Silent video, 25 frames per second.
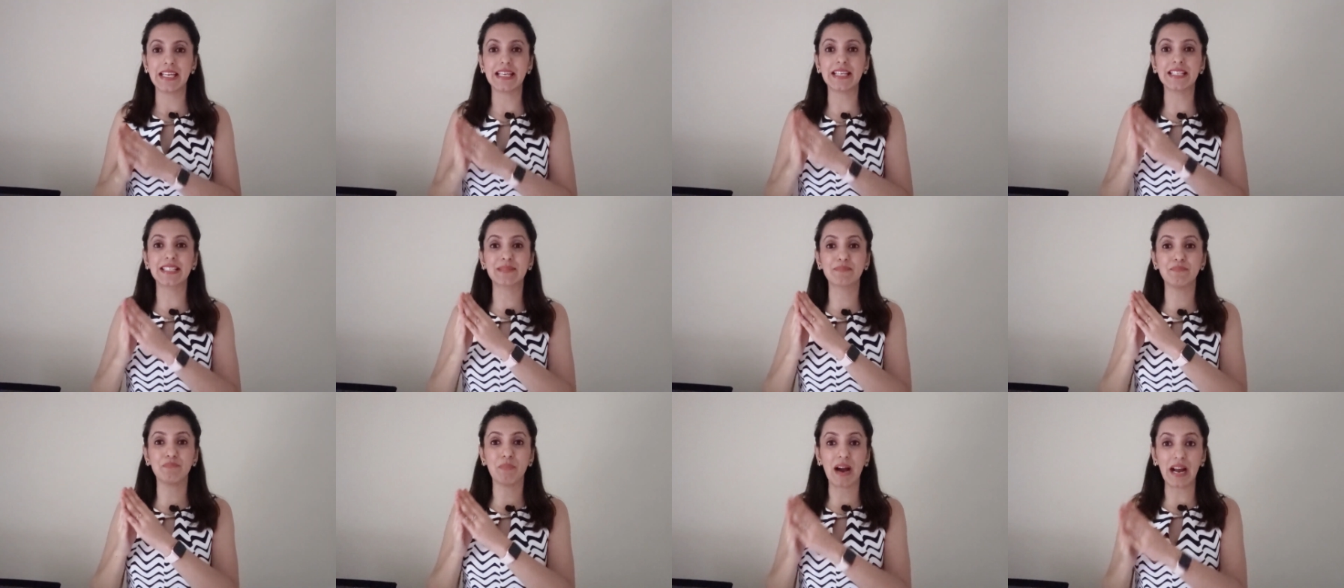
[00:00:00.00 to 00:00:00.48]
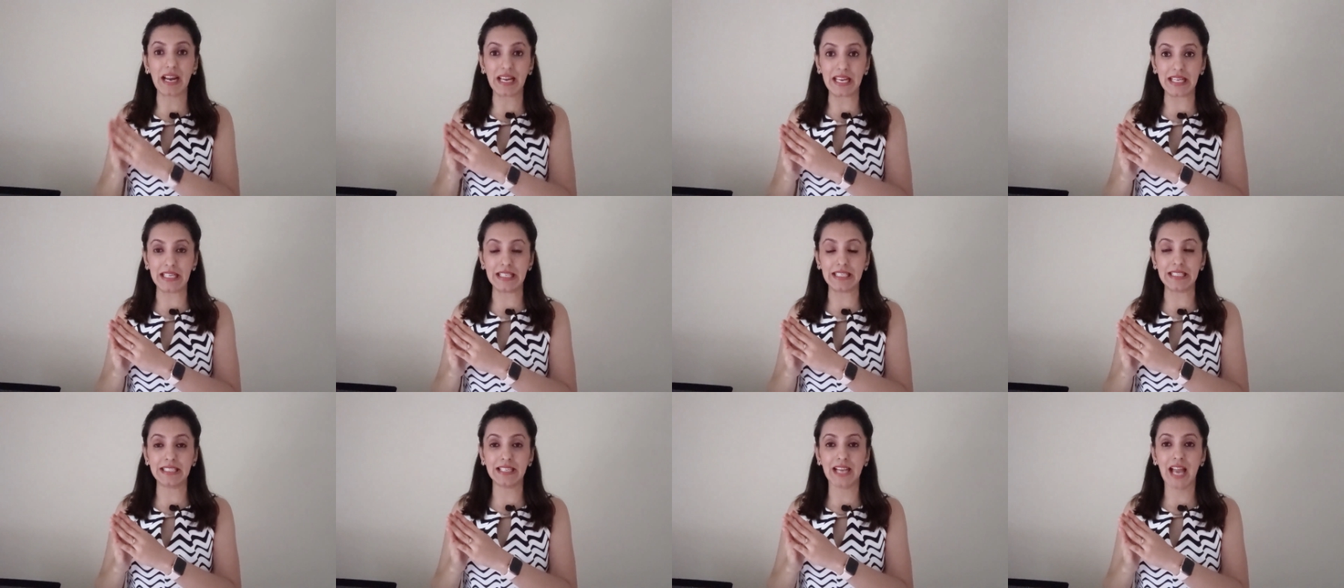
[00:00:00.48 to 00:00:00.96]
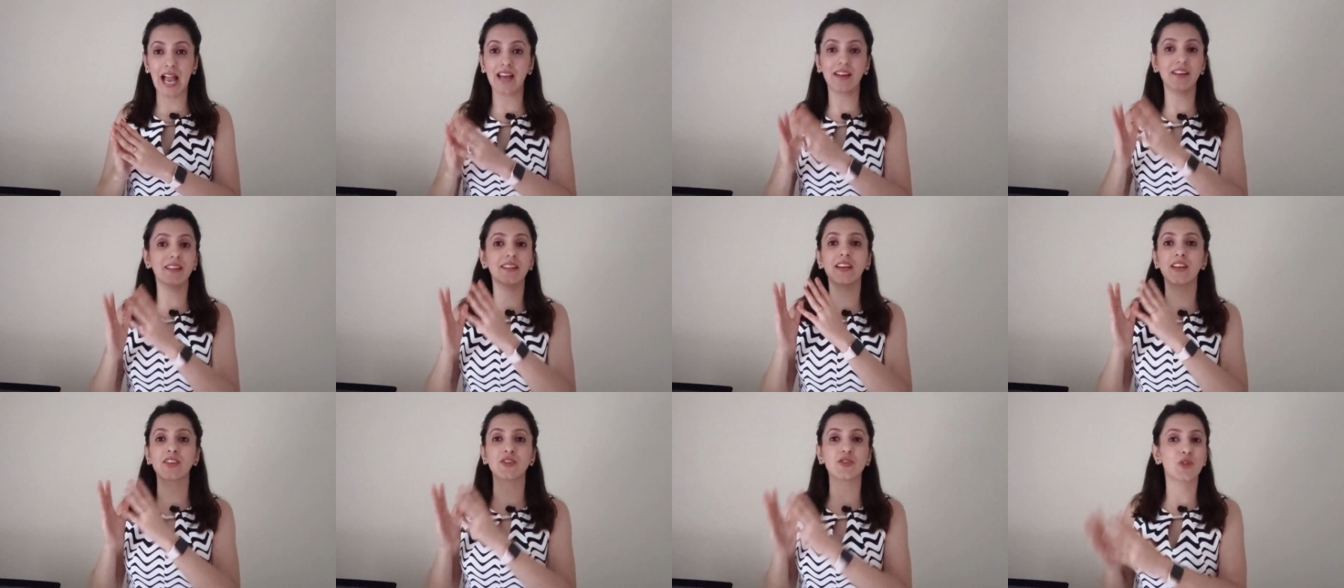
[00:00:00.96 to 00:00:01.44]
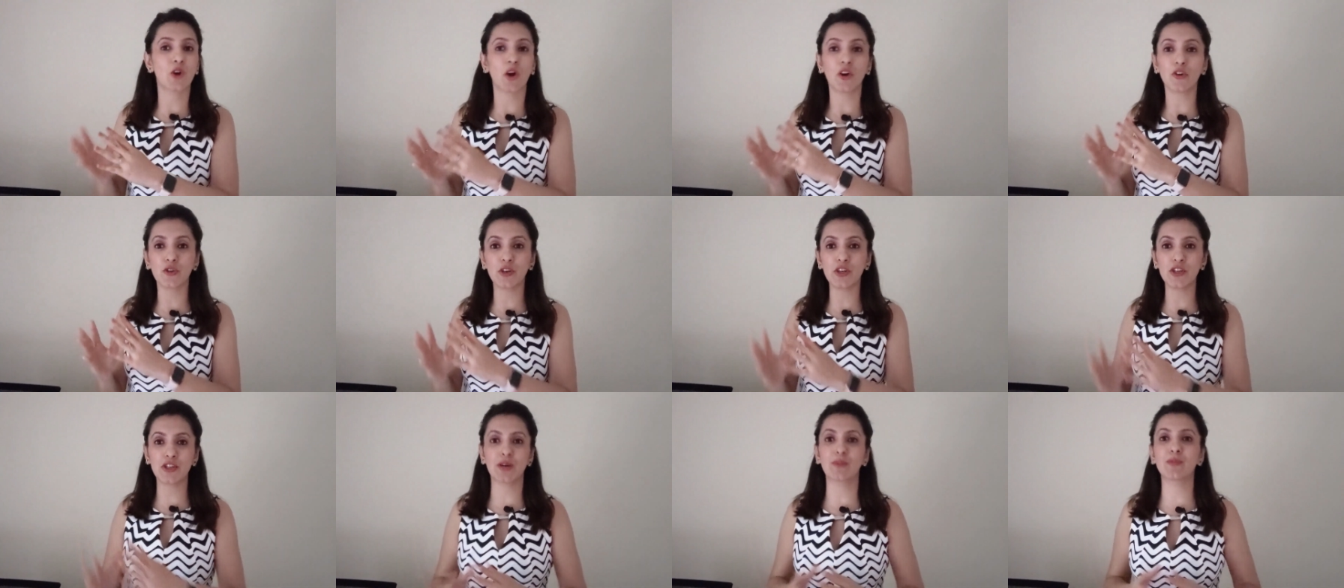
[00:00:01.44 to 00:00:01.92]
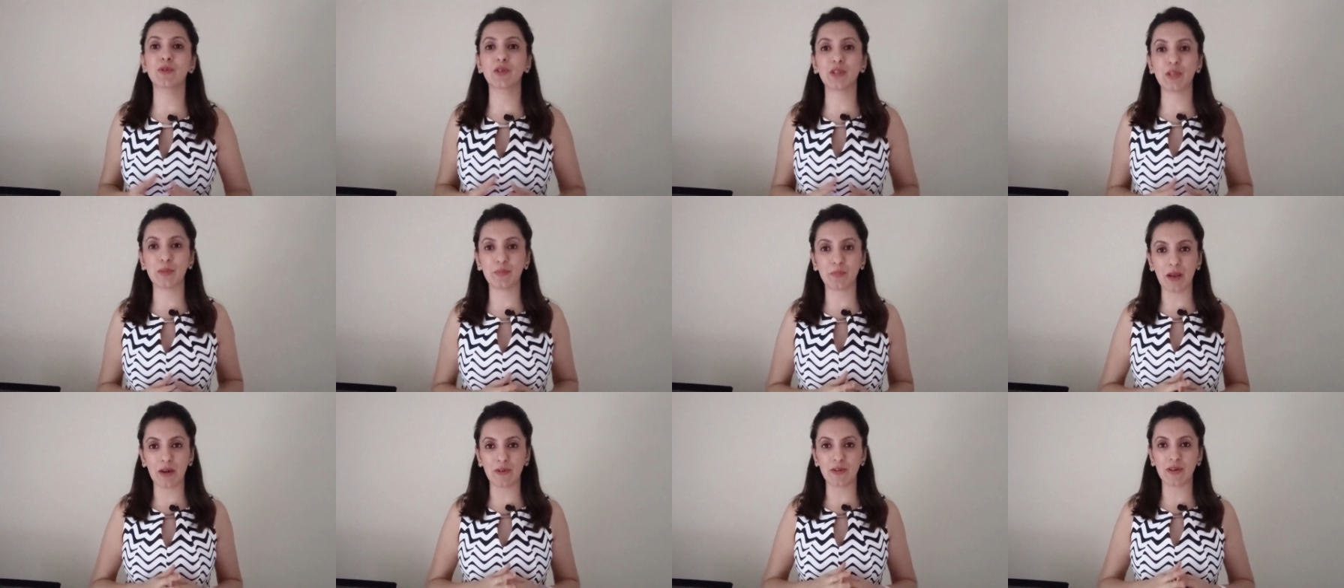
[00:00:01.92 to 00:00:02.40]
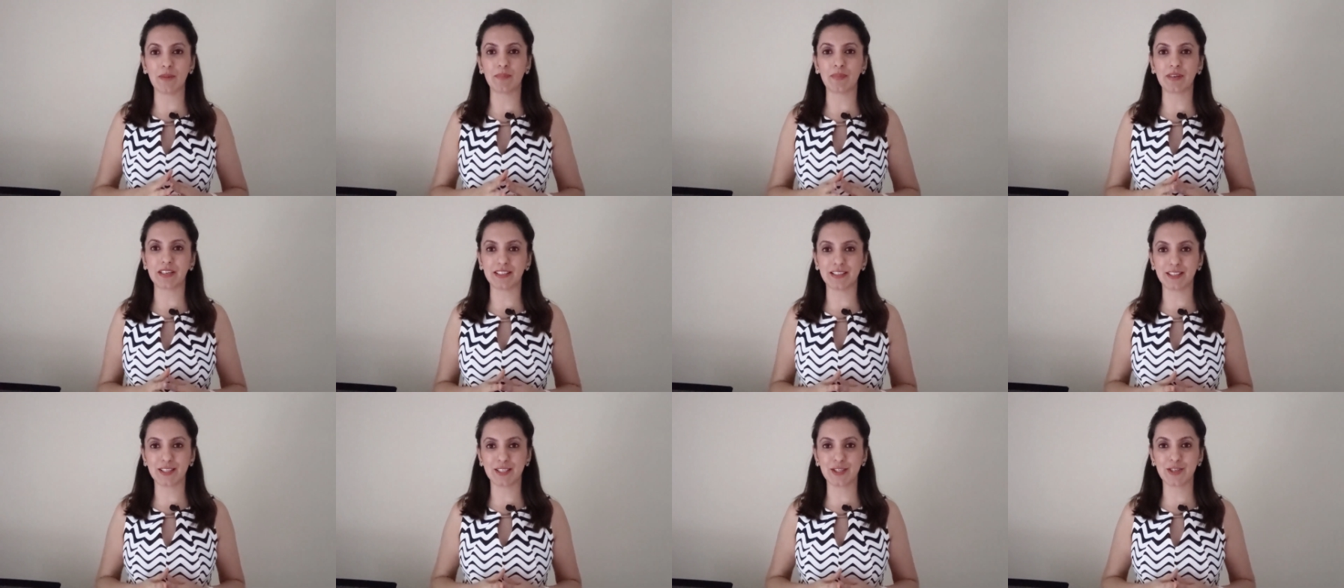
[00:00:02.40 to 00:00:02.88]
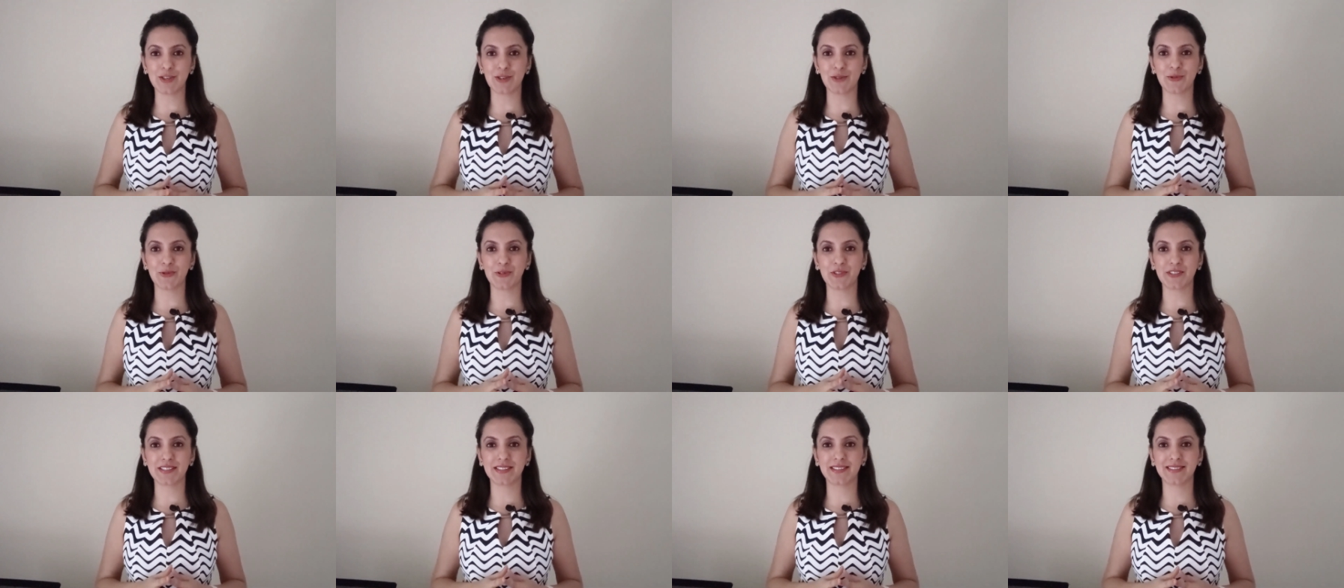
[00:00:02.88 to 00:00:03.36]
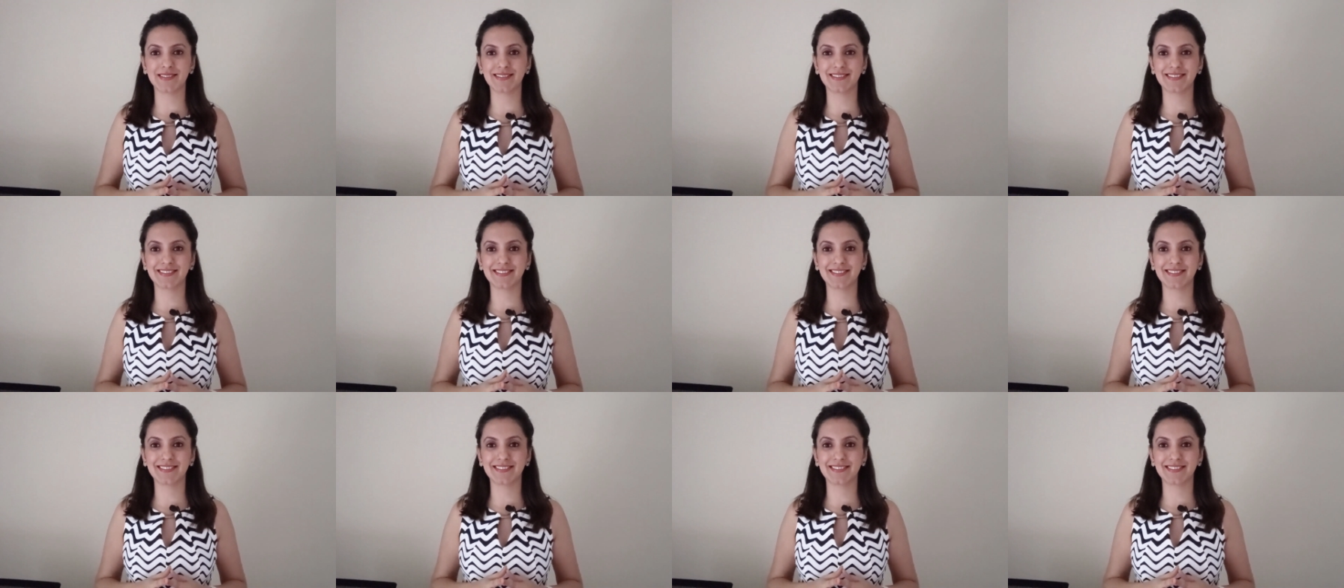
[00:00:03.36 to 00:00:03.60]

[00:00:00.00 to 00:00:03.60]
is mild and it does not reach up to the periapical tissues.